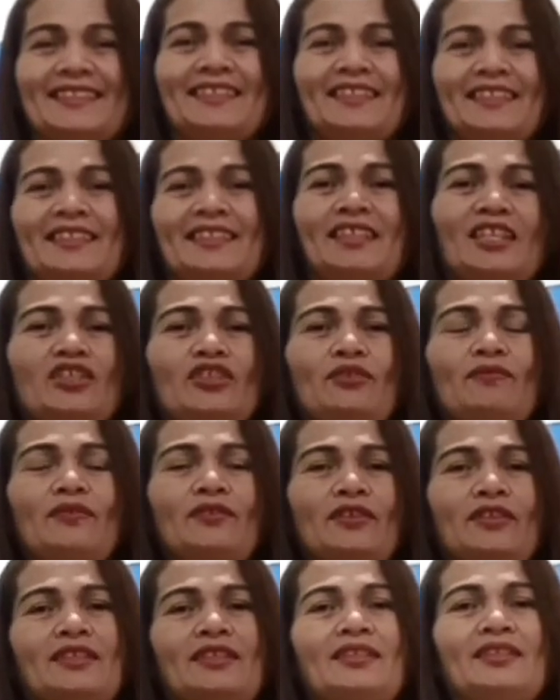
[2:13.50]
Thank you
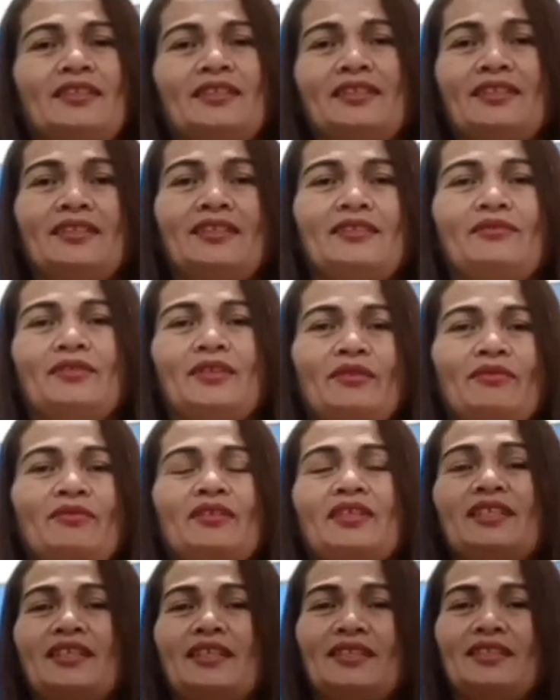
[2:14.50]
for the very,
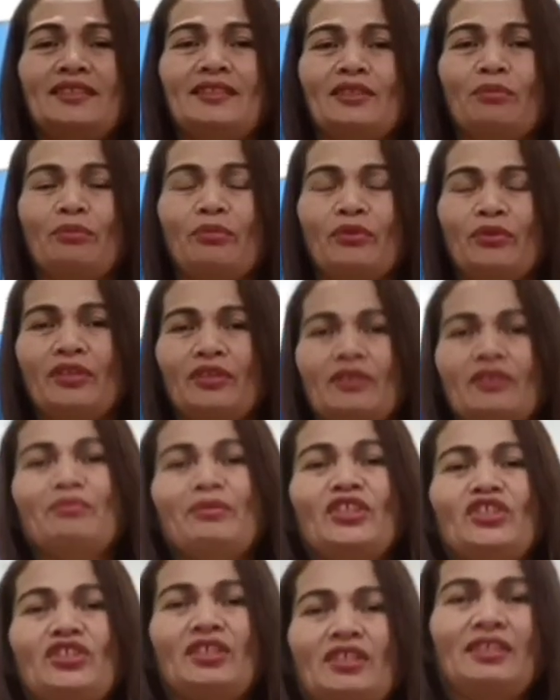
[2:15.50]
very nice support on my
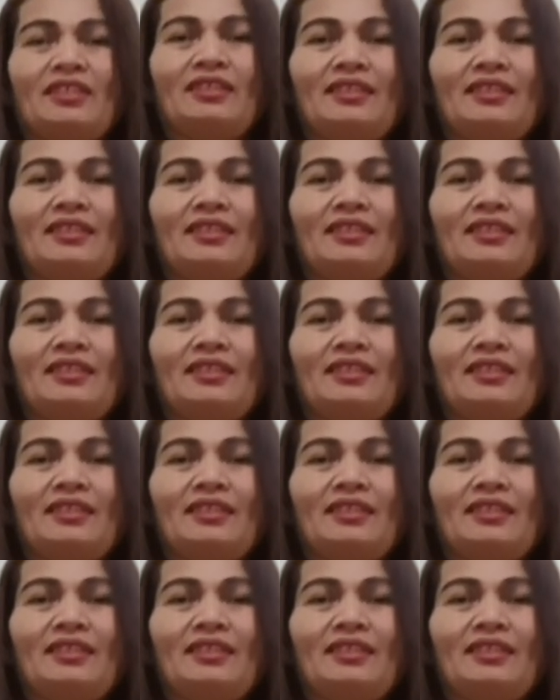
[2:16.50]
channel,